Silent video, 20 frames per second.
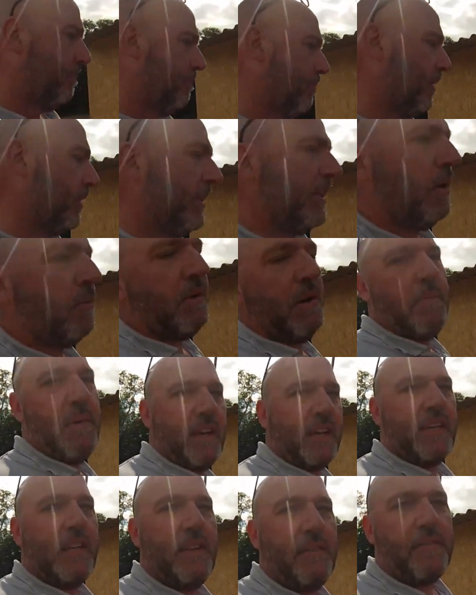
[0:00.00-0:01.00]
but you know, we're
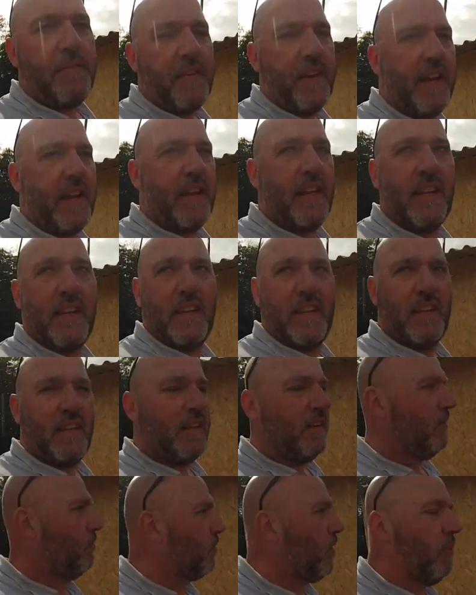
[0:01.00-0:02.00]
making it fit
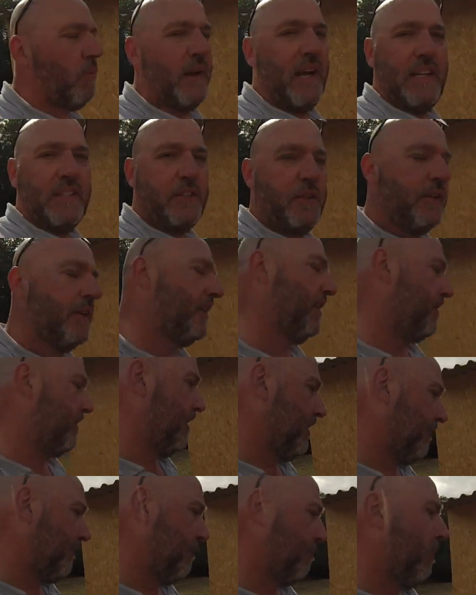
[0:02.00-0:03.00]
what we're doing. I
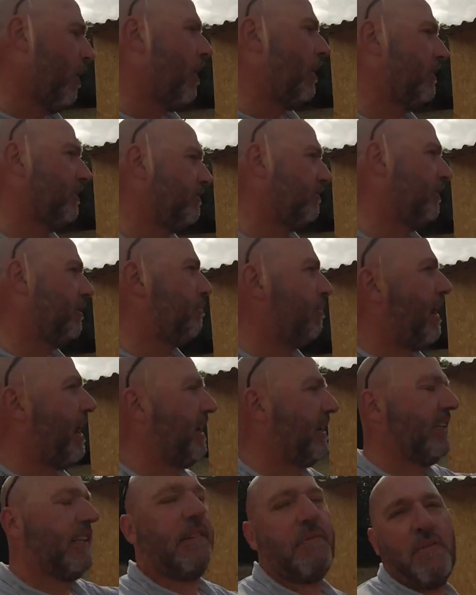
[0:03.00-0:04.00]
think if the pilots are at the
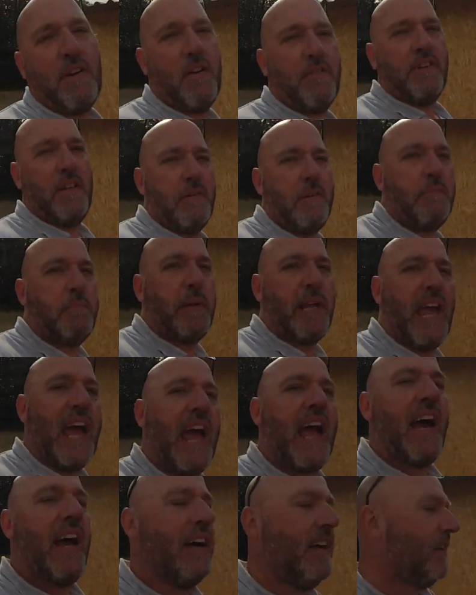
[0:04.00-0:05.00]
back, rather than be
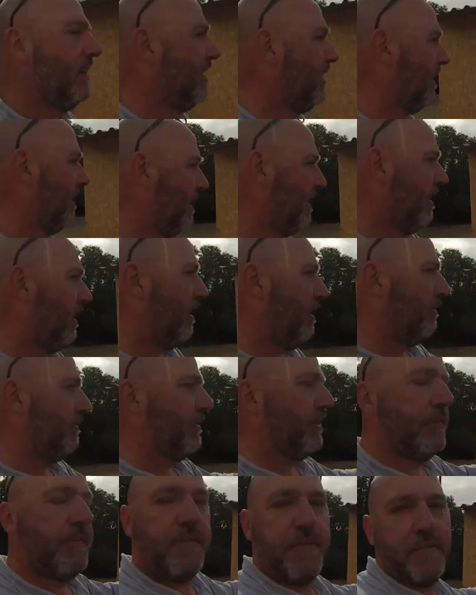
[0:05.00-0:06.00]
out
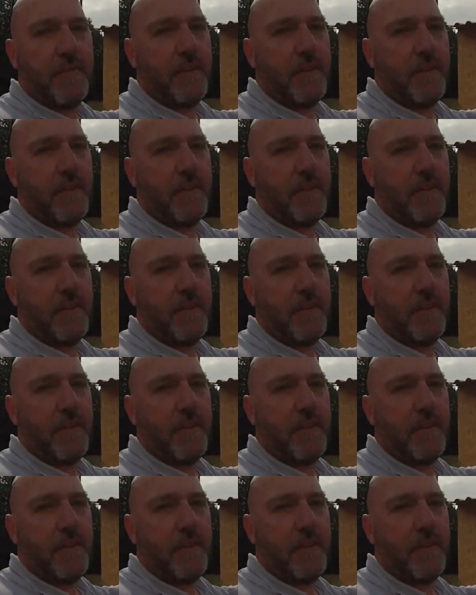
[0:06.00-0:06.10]
of the